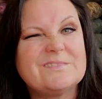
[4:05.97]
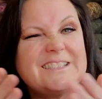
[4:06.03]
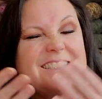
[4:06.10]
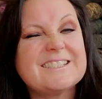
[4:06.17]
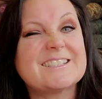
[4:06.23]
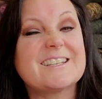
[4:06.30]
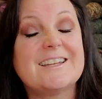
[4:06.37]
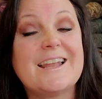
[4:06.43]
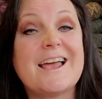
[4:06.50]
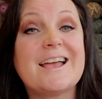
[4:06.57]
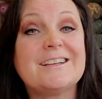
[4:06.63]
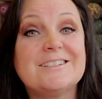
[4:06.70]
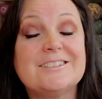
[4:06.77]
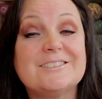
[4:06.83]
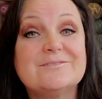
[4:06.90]

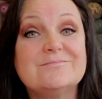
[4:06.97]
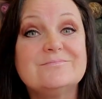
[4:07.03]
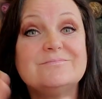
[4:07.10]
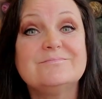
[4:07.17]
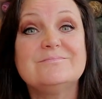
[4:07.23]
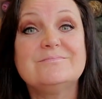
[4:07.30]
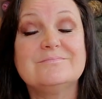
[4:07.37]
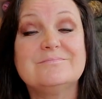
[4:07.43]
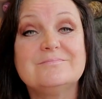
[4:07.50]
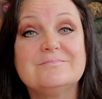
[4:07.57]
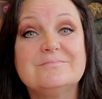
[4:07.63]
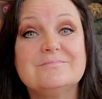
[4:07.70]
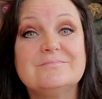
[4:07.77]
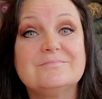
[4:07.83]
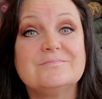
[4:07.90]
disconnect
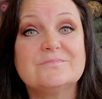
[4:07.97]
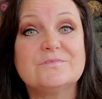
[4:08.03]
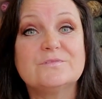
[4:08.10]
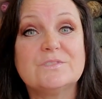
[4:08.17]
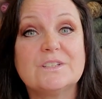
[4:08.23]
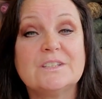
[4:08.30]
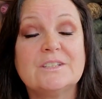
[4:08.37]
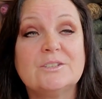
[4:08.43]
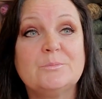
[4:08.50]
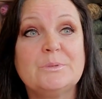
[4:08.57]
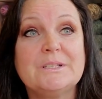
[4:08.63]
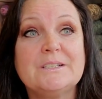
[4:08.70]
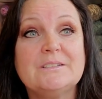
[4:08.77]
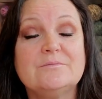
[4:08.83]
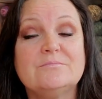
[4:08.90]
a little
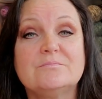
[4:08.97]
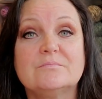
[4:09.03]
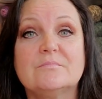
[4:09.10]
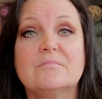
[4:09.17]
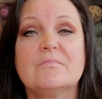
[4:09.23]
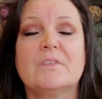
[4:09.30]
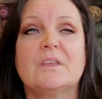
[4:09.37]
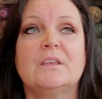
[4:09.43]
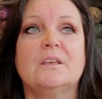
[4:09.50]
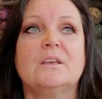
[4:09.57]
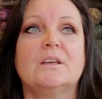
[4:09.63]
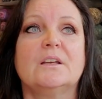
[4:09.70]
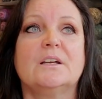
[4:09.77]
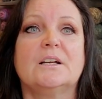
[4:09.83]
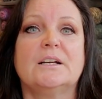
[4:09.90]
bit.
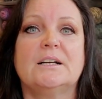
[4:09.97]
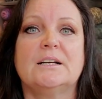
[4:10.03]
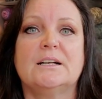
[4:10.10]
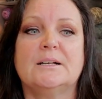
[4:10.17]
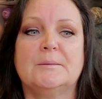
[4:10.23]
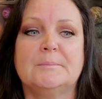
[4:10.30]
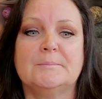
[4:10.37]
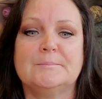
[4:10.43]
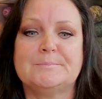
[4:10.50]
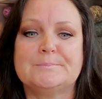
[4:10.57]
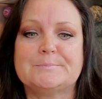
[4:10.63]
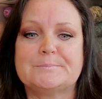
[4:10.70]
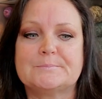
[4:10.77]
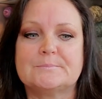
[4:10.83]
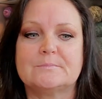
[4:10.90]
Um,
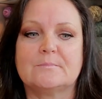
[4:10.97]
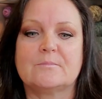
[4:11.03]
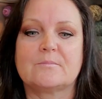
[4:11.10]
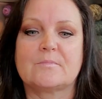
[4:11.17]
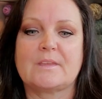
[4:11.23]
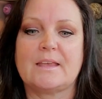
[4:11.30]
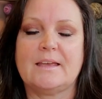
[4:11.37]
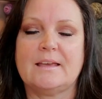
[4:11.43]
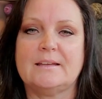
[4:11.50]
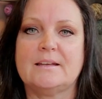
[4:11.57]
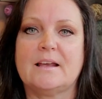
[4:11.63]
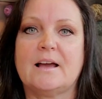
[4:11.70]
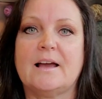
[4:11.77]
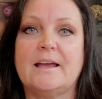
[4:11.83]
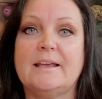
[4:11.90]

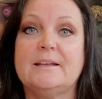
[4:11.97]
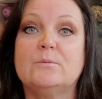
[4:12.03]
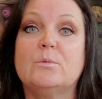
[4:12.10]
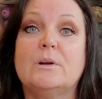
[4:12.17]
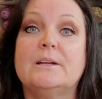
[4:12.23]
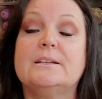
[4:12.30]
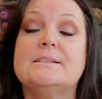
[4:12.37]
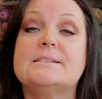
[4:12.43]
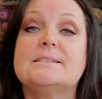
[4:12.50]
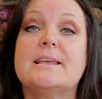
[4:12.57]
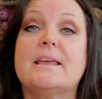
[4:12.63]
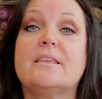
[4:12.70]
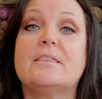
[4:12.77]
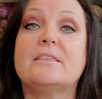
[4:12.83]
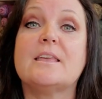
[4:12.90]
and I wanted to
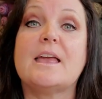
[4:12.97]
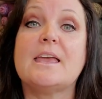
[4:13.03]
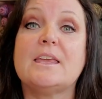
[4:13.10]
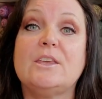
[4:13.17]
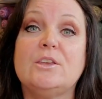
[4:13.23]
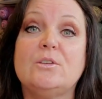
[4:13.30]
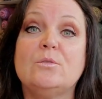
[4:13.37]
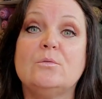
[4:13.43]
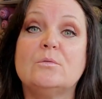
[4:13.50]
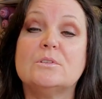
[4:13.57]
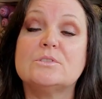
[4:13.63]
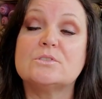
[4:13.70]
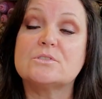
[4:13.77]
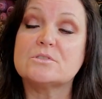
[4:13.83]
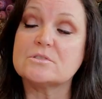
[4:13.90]
say thank you
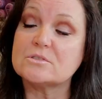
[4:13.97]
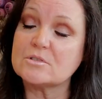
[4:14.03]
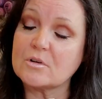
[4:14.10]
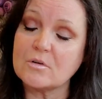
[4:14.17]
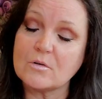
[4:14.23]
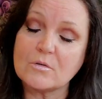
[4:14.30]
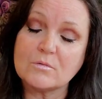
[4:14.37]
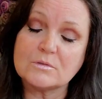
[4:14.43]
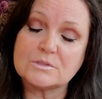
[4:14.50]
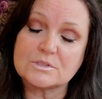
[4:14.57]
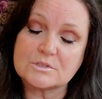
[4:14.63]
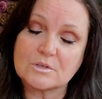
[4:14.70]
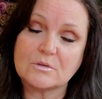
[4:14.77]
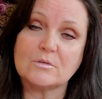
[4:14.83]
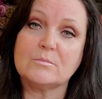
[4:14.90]
so,
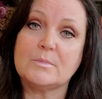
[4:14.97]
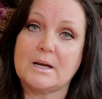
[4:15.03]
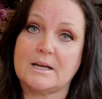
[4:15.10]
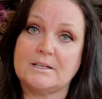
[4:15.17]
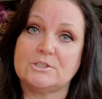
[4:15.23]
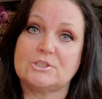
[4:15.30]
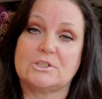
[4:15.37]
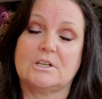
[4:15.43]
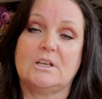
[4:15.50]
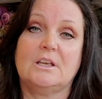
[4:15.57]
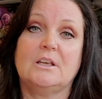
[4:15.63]
so much